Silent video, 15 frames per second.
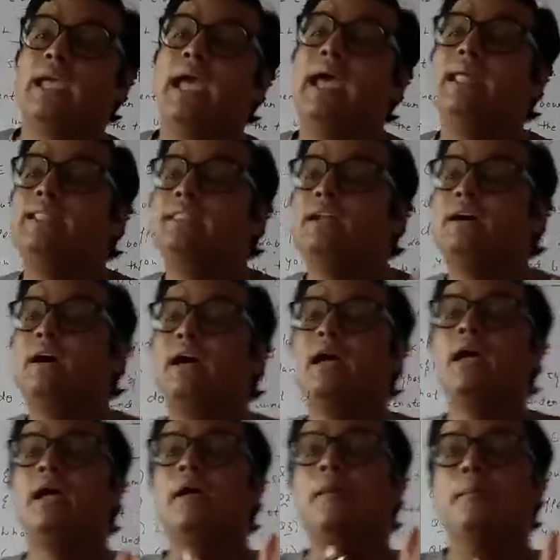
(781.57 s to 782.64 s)
and the
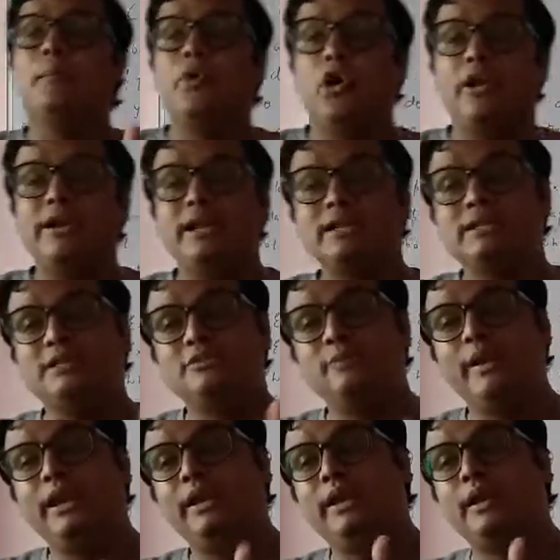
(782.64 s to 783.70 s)
product is being